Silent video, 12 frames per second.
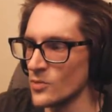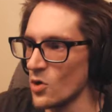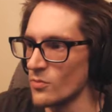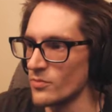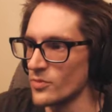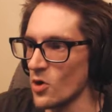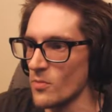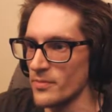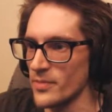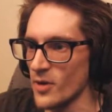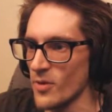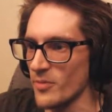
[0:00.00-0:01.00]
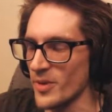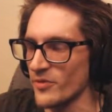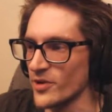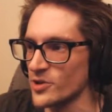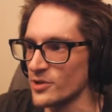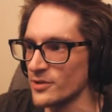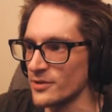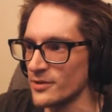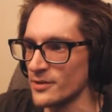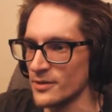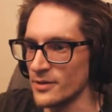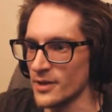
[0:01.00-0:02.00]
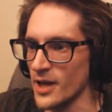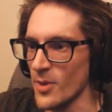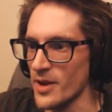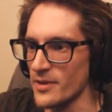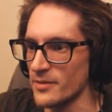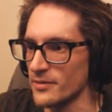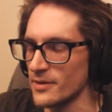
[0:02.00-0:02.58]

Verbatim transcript: Nope, nope. Get away from me, fish. Get away.